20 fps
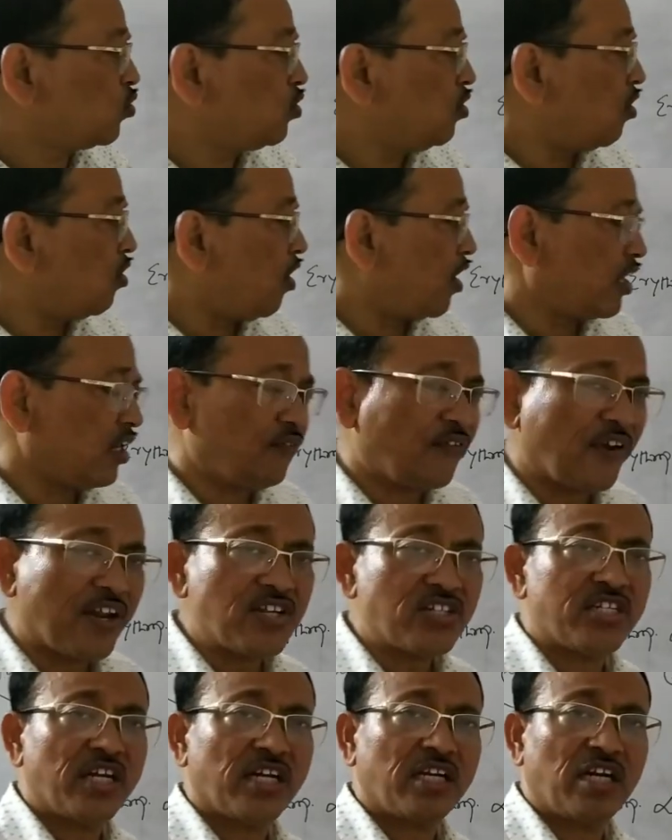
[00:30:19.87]
or
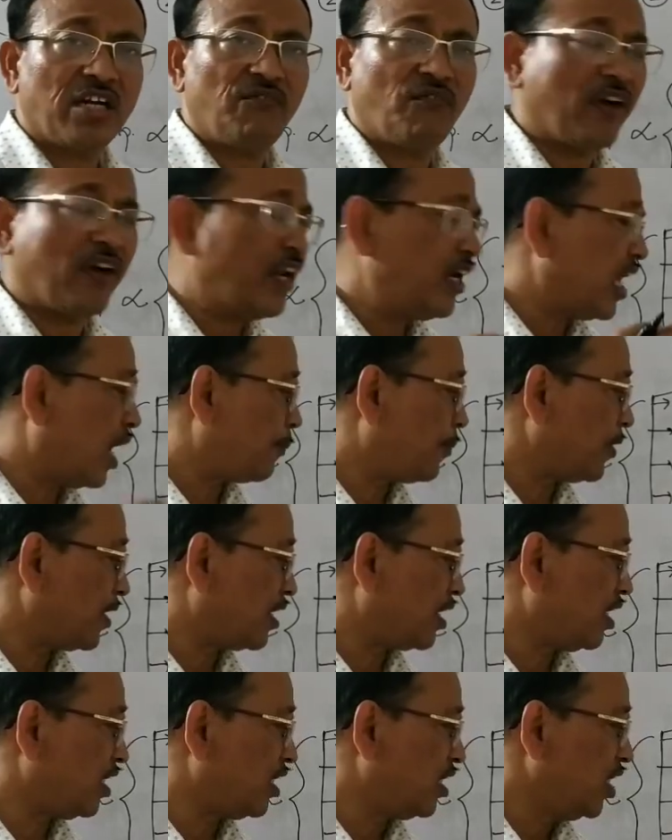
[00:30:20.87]
differentiated very
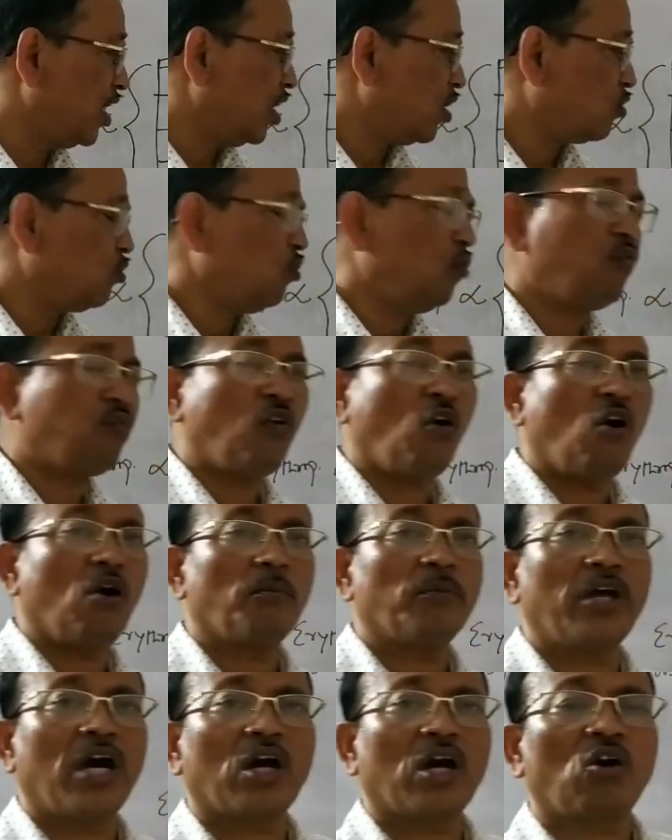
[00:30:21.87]
rapidly to form
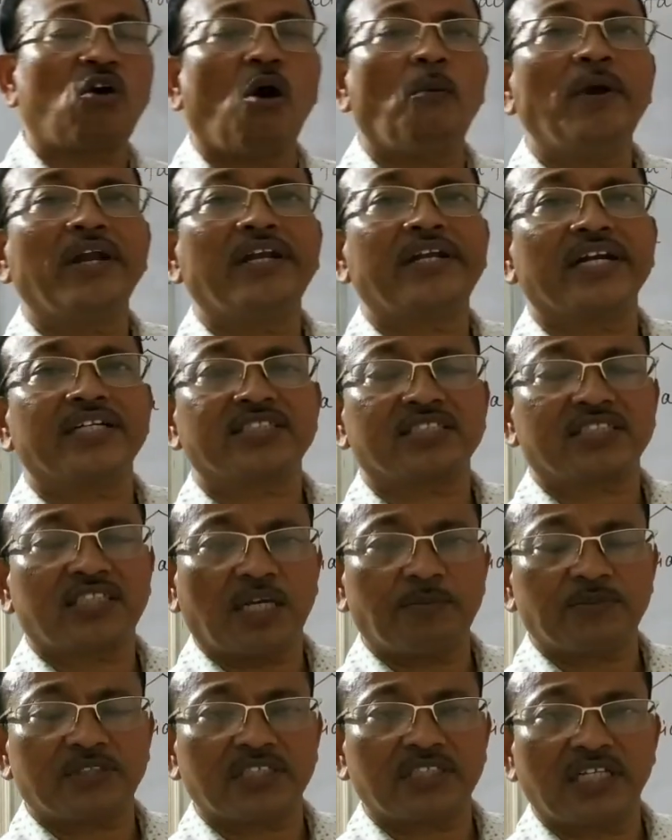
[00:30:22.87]
the comitate
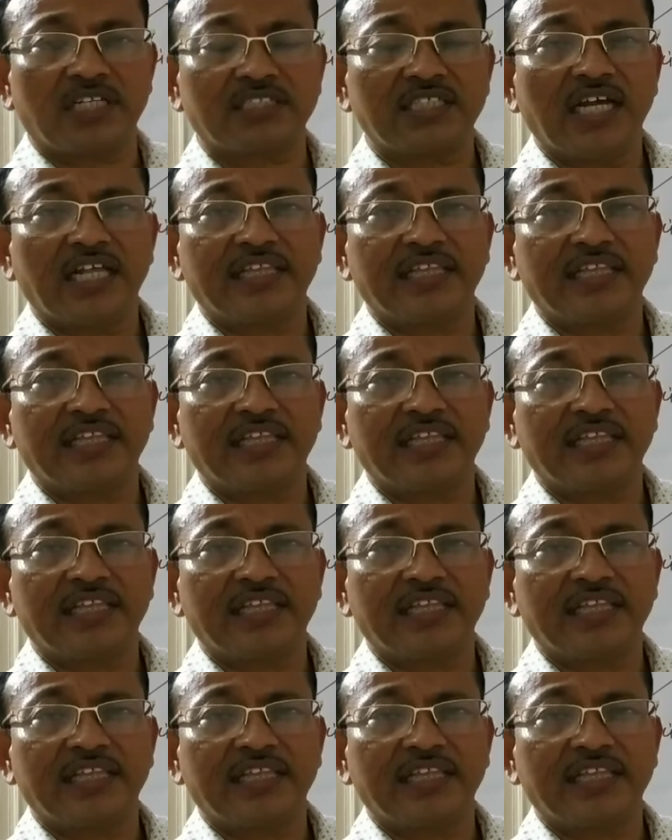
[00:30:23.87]
stem cells,